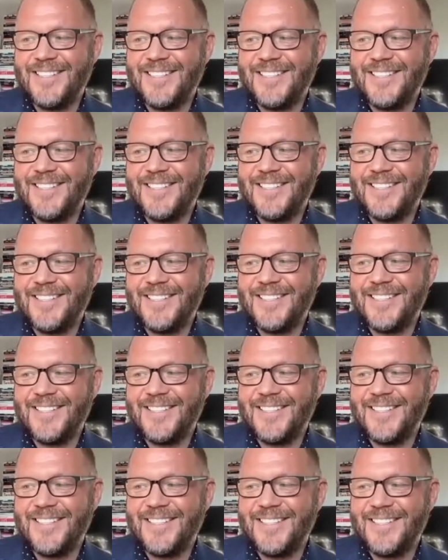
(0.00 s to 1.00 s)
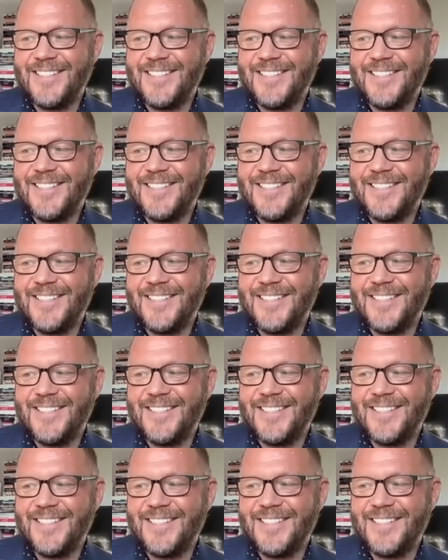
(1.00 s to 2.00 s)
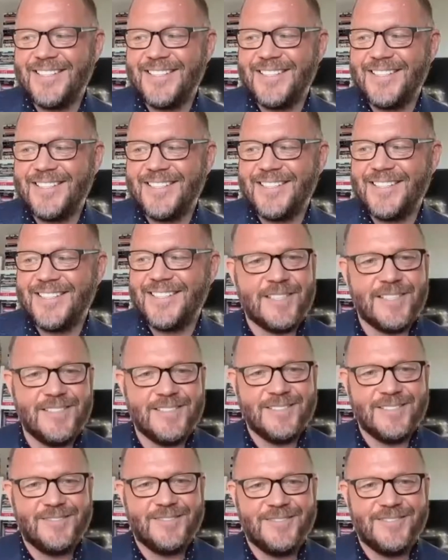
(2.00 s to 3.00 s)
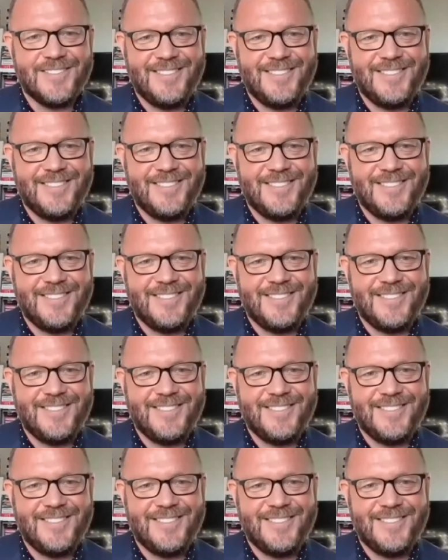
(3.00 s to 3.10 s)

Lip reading: the different way? How do you do that?